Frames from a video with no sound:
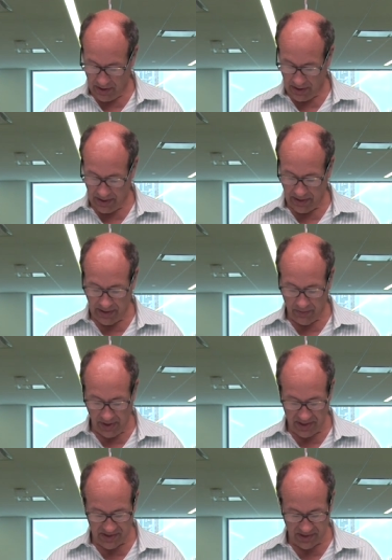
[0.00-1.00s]
Uh,
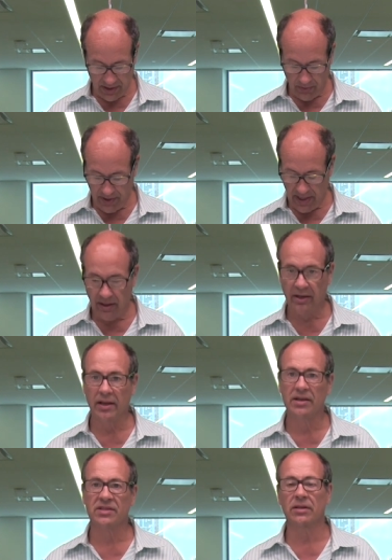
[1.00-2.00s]
anyways, the
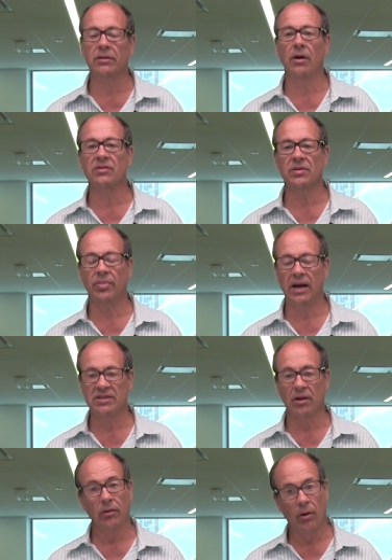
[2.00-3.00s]
reality is the notes and
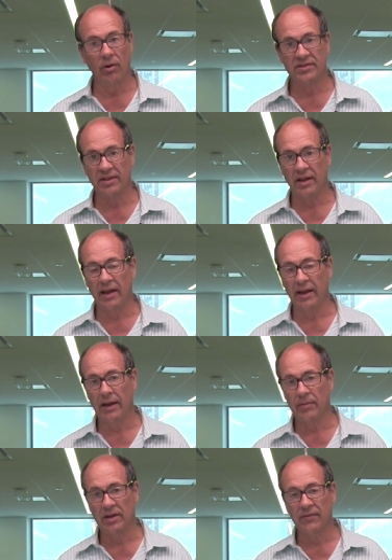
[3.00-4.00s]
bonds are lower
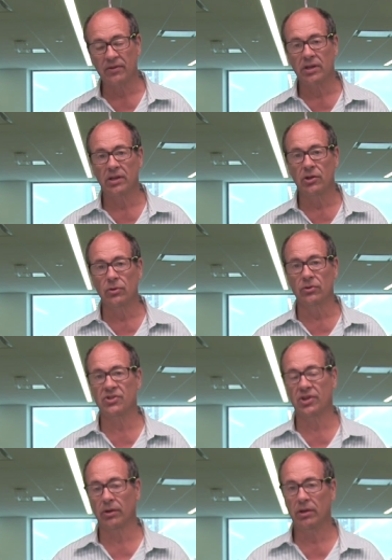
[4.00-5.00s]
today. I mean, after the
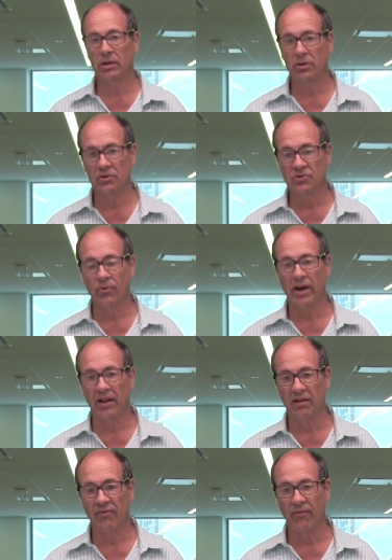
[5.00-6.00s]
huge, huge
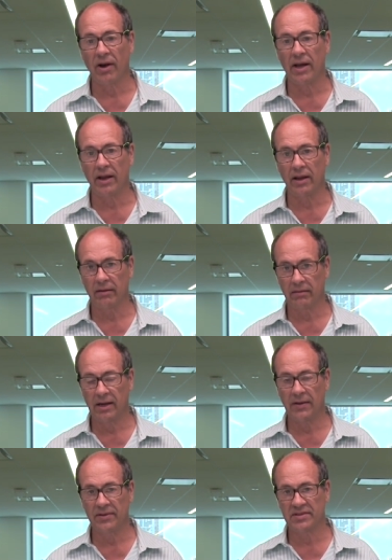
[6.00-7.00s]
rally Friday
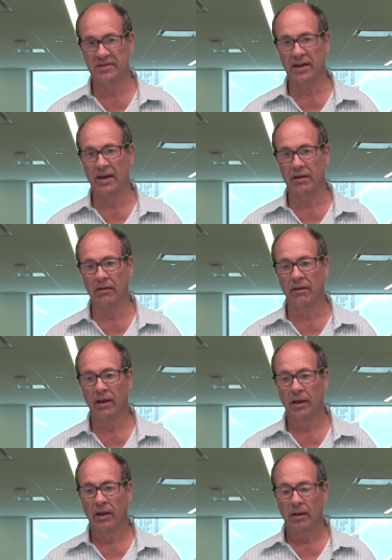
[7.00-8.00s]
on this data,
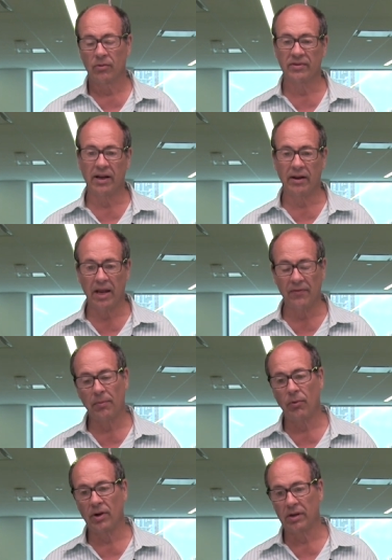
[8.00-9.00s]
we're down half
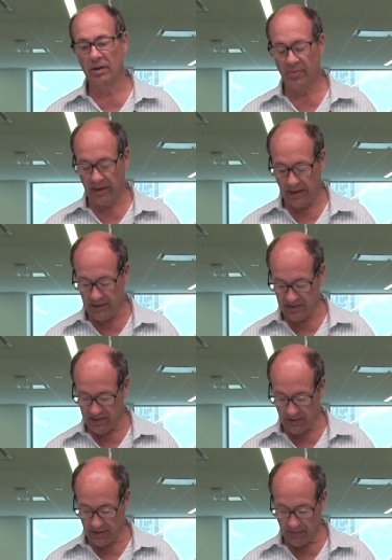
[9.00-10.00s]
a point in the bonds
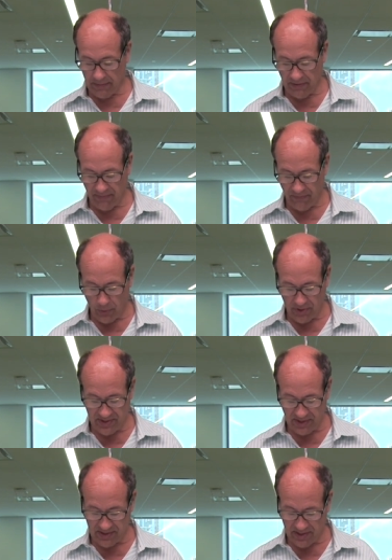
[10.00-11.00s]
and maybe four to
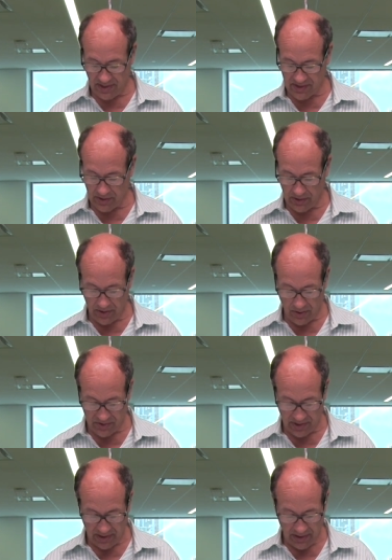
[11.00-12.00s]
six ticks in the
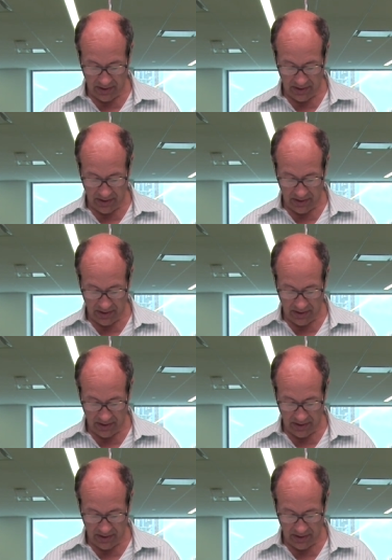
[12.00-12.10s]
notes.